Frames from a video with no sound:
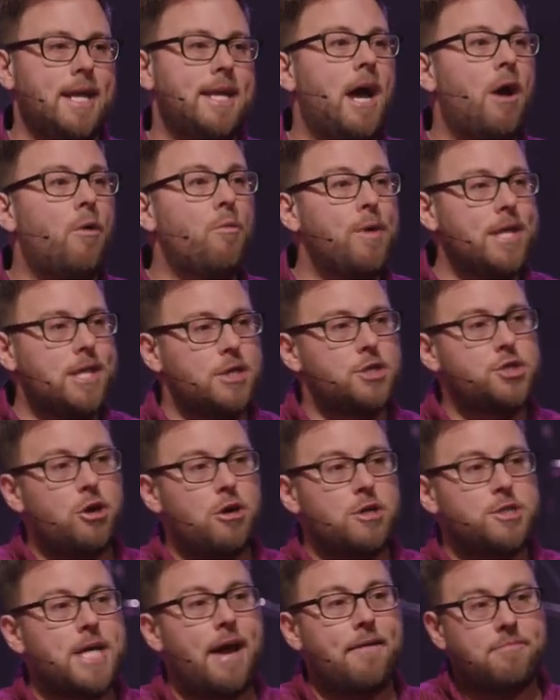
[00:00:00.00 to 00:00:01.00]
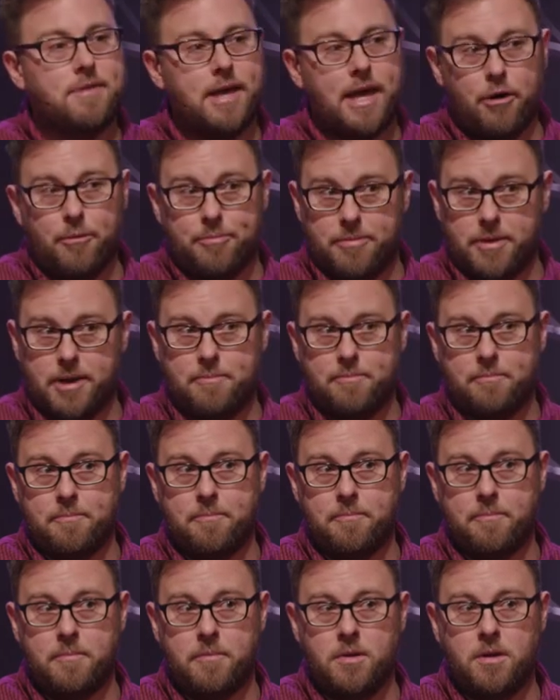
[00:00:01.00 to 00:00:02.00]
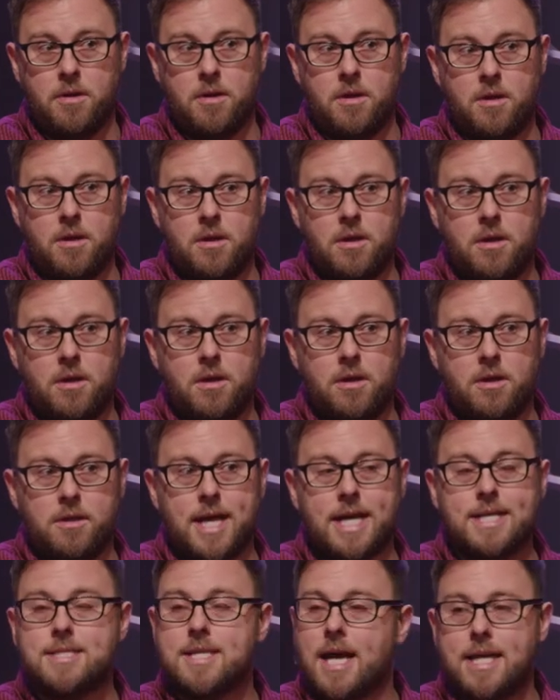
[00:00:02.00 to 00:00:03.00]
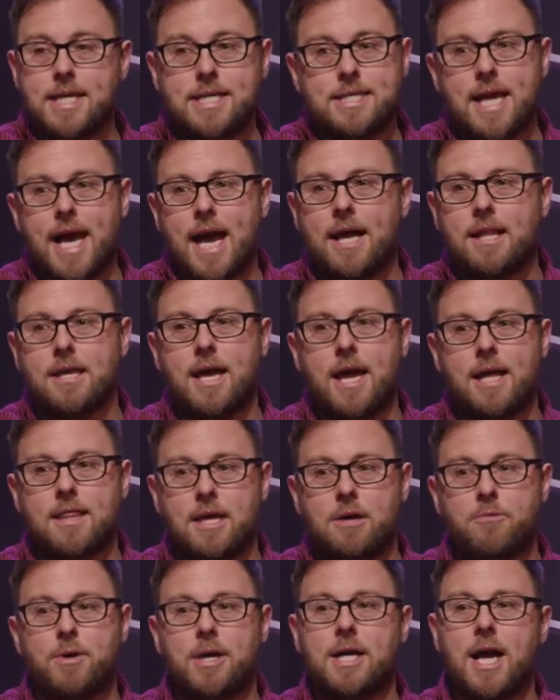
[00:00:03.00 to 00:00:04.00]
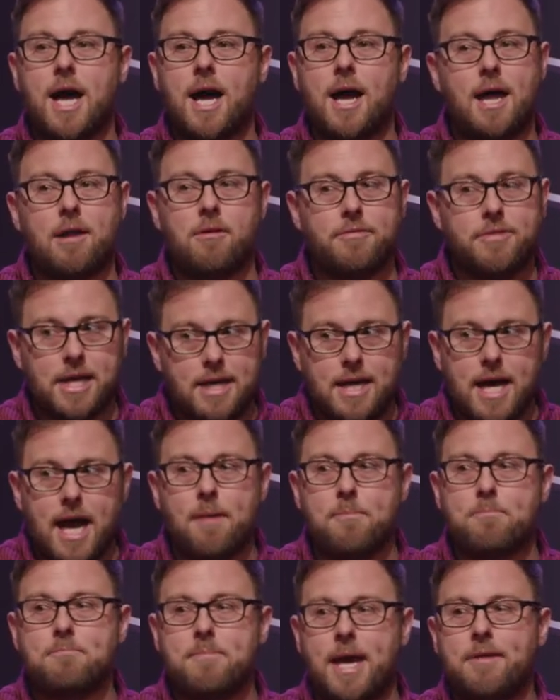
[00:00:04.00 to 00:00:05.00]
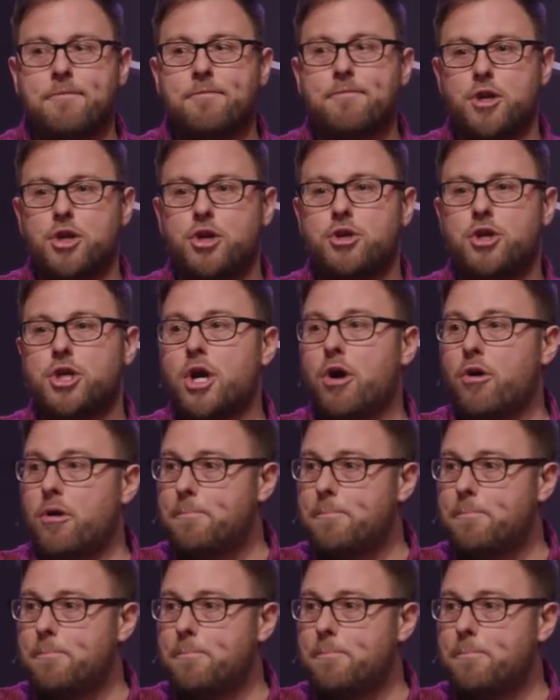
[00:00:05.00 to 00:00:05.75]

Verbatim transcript: now we, the church, have to help them. That's not exactly, I think, what God, I don't think God meant for you to go in